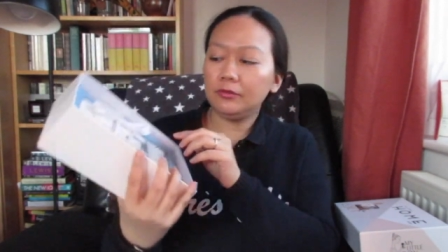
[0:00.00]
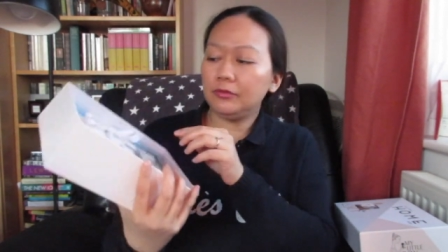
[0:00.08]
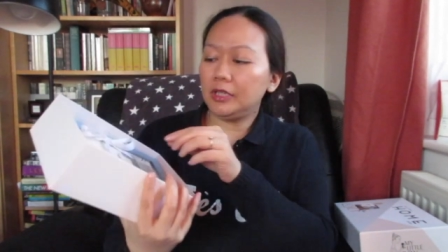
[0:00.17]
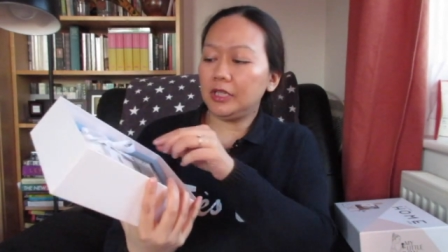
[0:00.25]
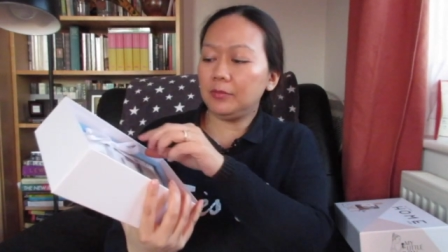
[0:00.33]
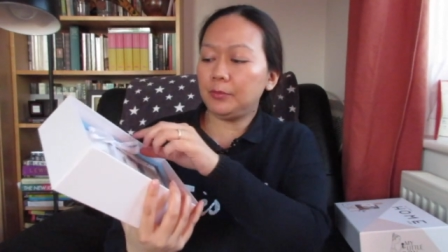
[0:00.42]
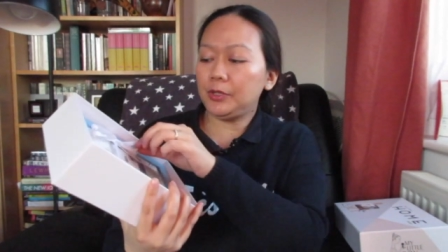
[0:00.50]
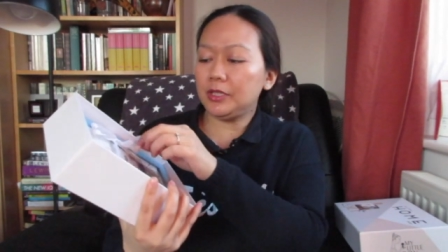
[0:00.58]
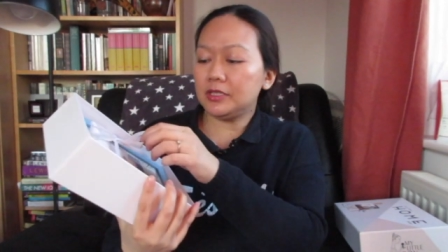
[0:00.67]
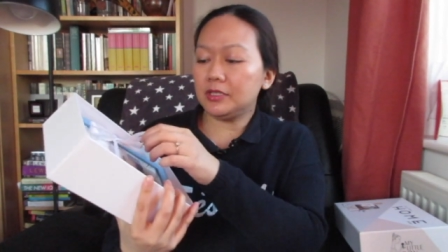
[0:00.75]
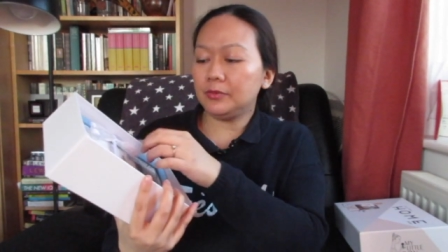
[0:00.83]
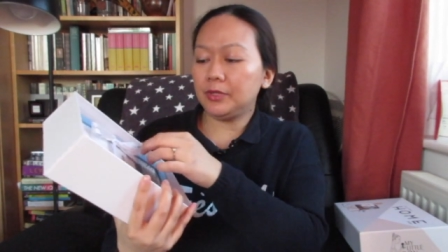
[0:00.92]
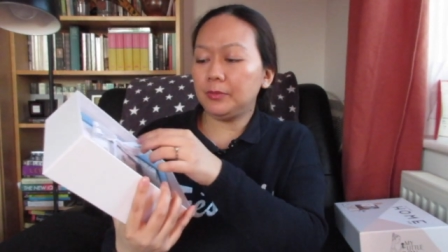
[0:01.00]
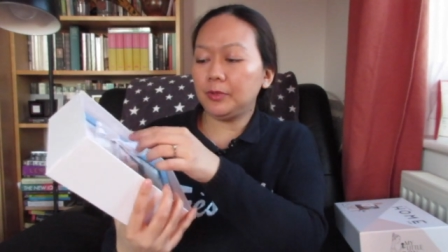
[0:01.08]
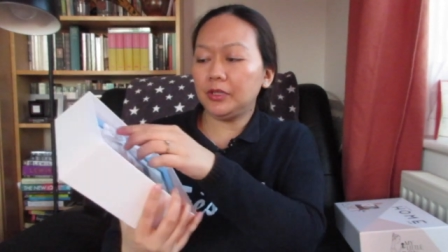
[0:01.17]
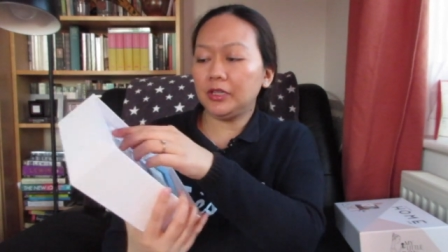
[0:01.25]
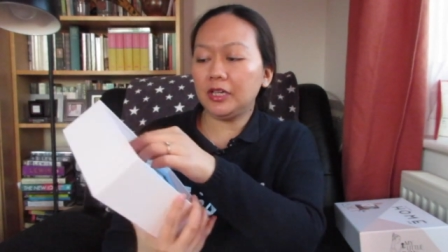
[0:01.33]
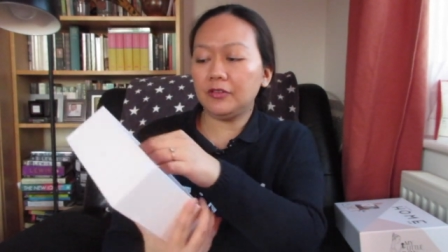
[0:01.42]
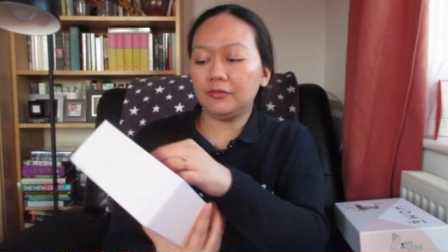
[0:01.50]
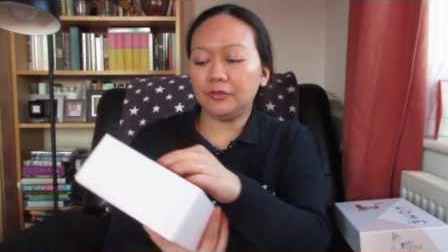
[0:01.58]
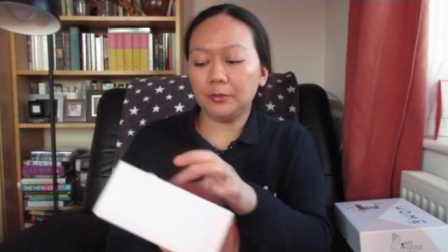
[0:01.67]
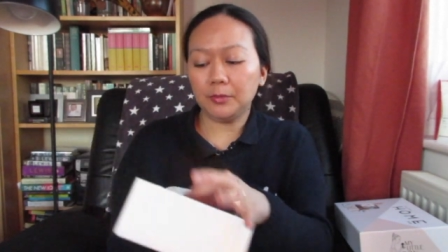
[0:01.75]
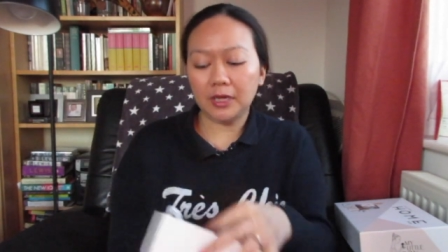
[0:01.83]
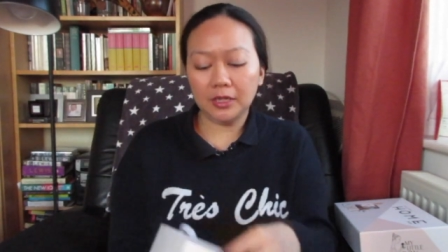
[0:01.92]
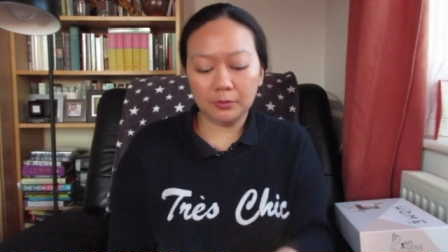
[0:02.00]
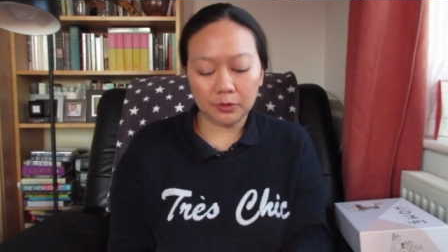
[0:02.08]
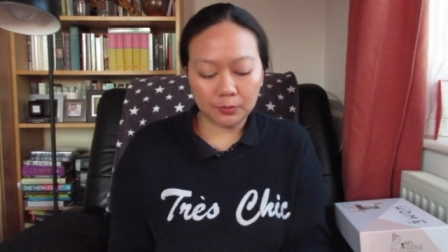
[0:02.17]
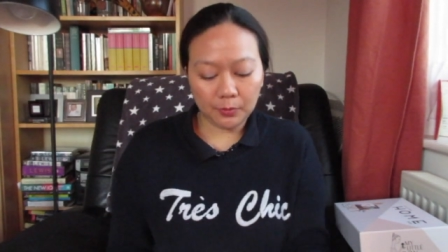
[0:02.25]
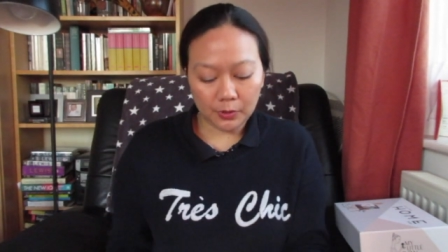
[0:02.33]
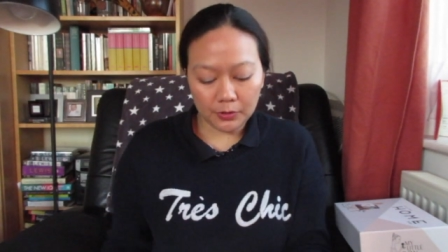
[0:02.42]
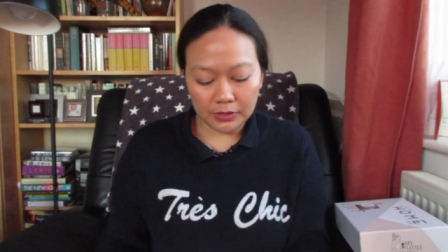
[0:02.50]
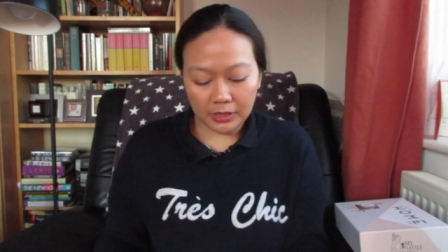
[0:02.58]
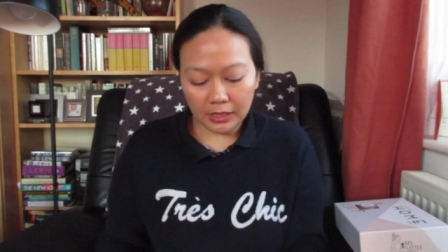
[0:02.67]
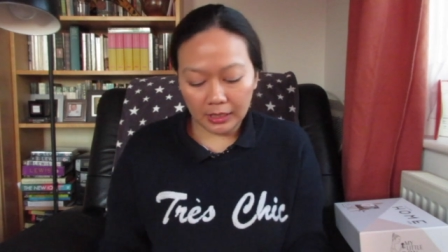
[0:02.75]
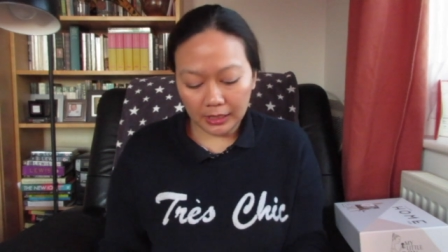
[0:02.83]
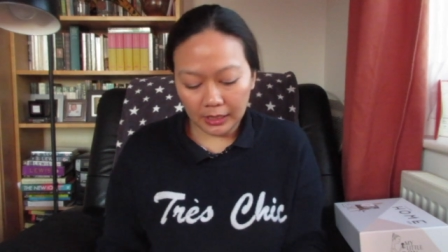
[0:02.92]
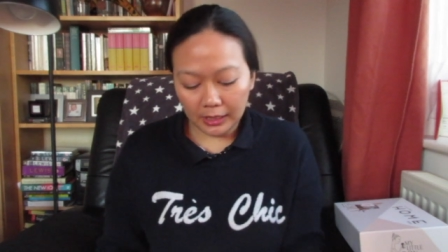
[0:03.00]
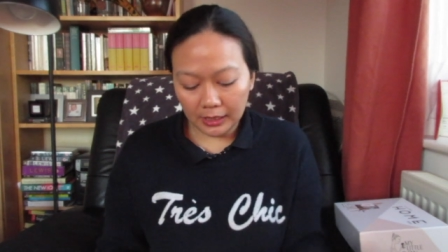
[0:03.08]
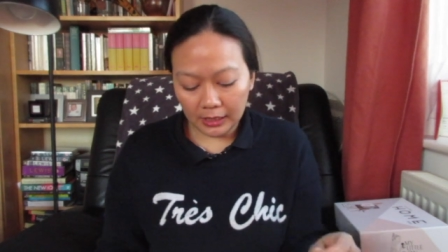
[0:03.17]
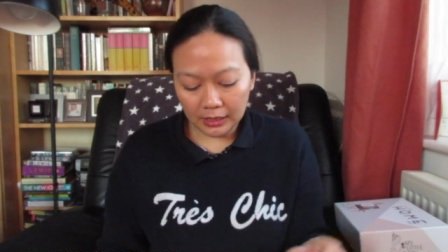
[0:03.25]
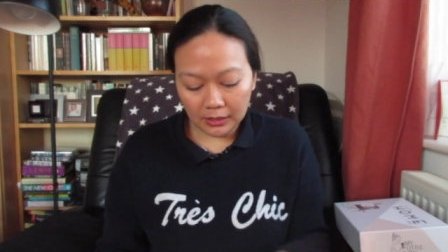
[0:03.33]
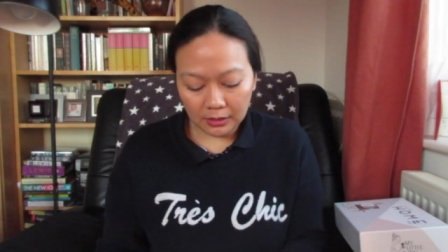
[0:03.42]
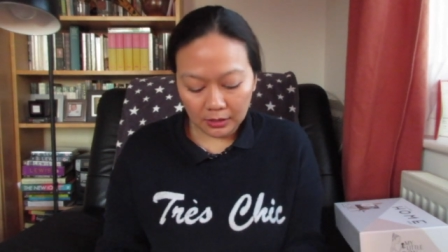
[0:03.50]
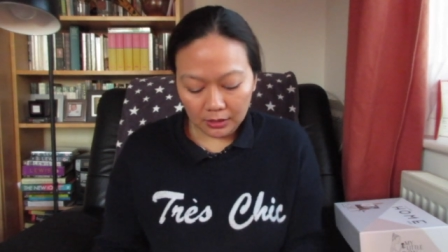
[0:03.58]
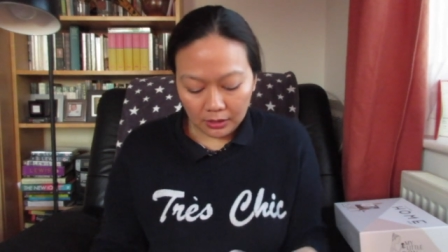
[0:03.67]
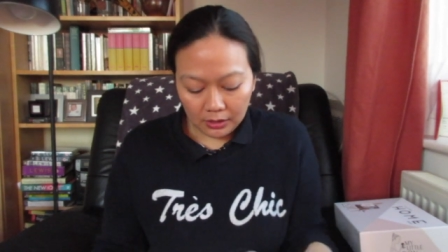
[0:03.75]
really pretty ribbon again from my little box, and